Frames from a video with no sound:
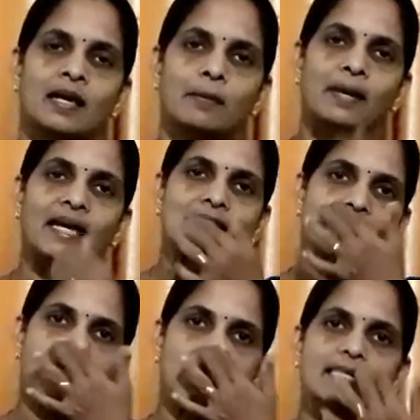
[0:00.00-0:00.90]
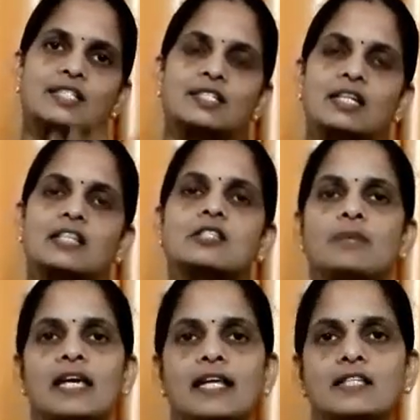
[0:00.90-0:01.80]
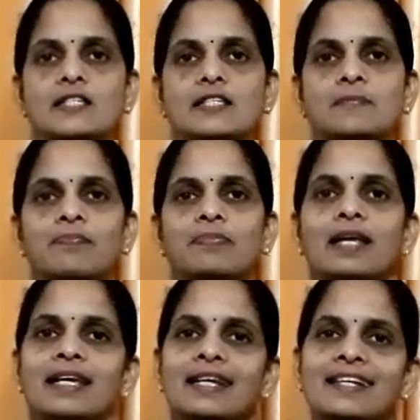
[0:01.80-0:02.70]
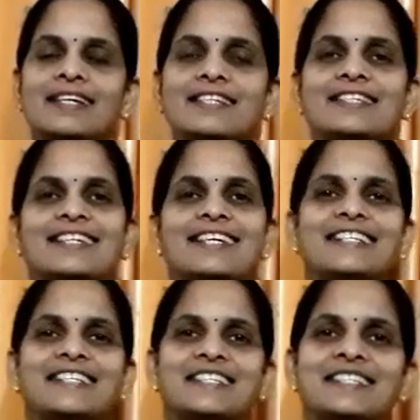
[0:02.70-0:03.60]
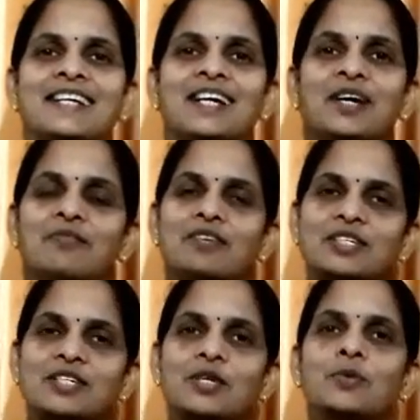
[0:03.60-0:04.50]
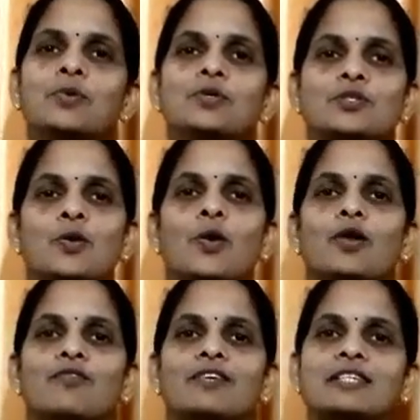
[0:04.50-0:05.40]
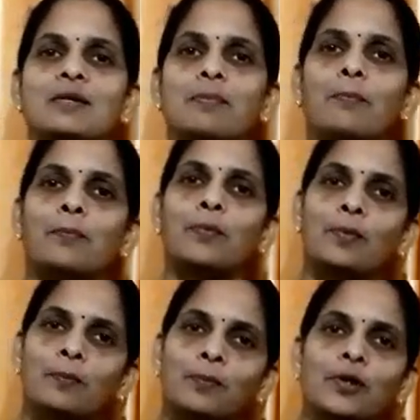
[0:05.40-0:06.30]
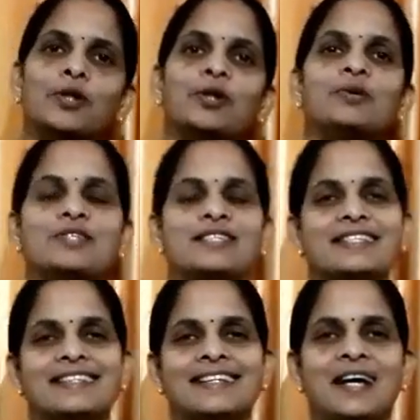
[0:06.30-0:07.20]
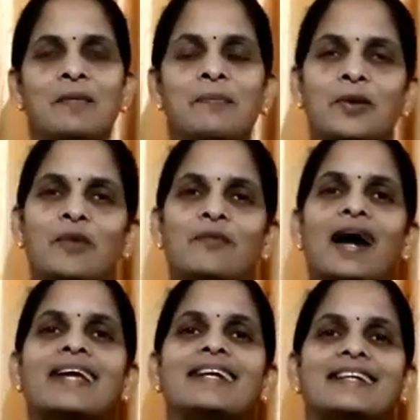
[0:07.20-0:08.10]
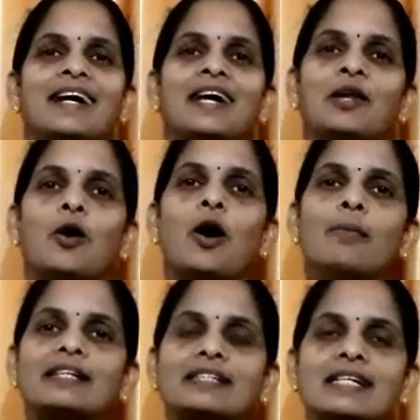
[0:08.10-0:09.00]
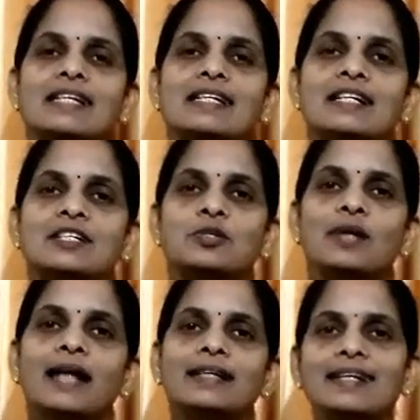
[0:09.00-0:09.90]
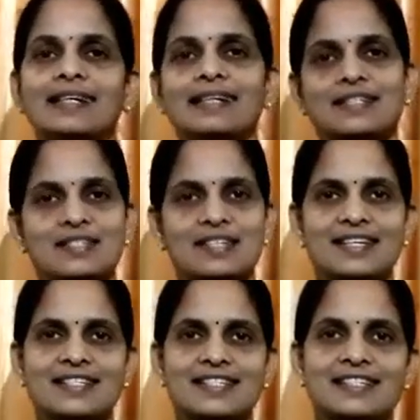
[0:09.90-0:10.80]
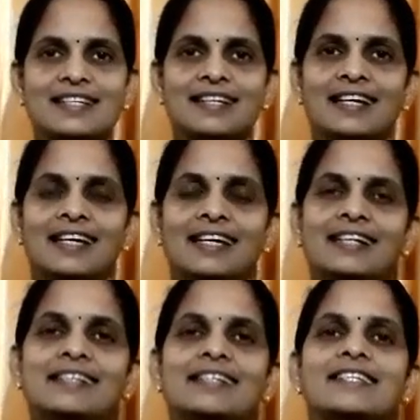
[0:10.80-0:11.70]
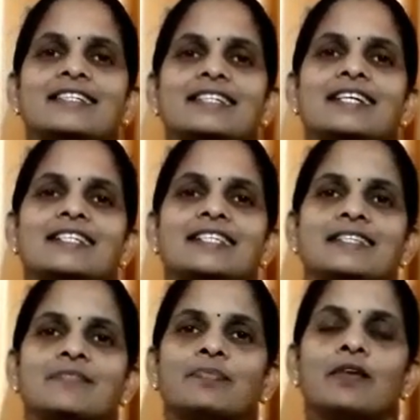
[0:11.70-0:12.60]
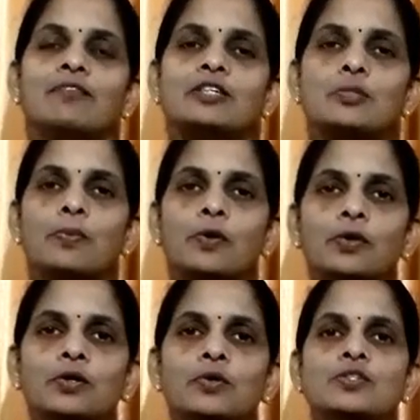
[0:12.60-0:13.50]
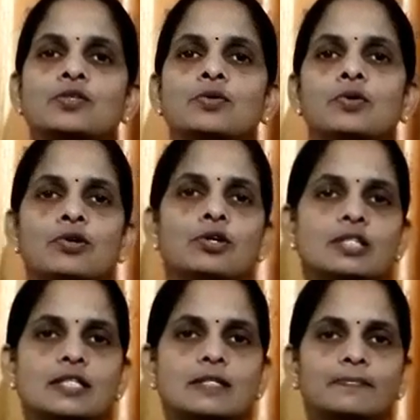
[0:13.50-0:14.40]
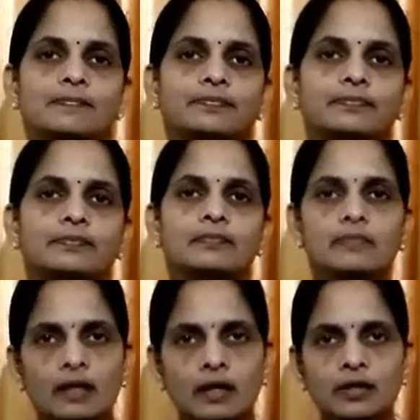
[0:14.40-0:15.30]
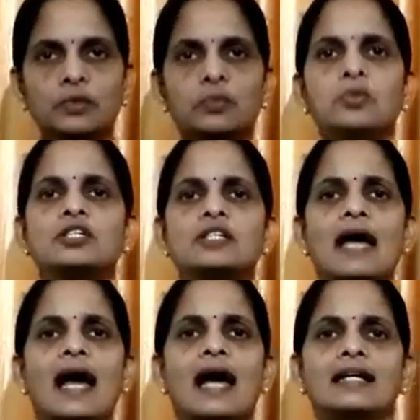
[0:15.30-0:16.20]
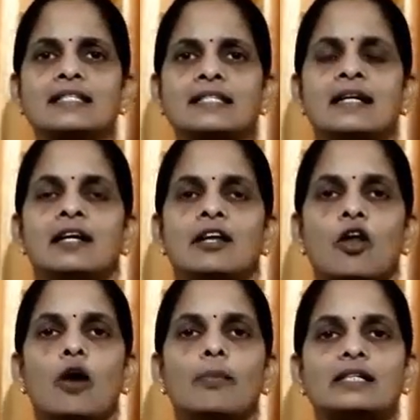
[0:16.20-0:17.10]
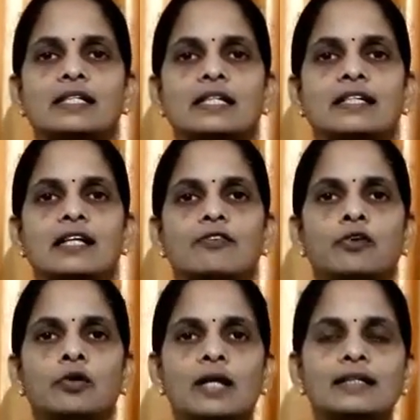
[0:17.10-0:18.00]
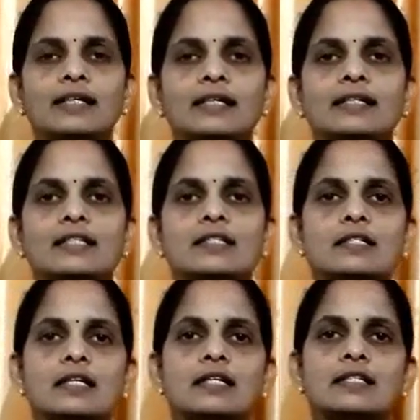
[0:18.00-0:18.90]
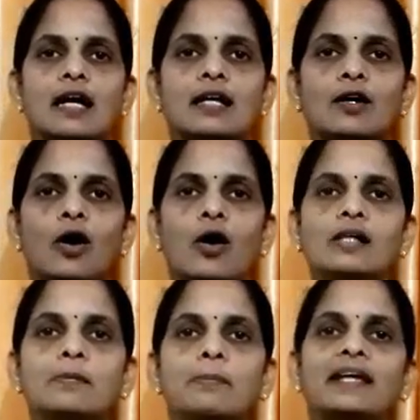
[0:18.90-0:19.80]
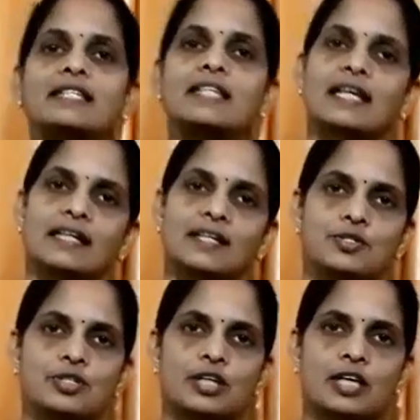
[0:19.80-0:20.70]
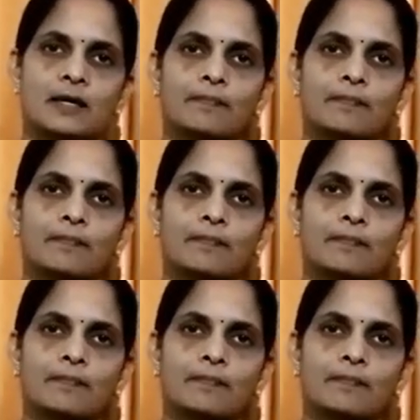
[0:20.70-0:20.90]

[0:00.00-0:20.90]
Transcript: Basic industries means industries which use or which provide raw material to the other industries. Industries which produce goods used as raw material for other industries are called basic industry.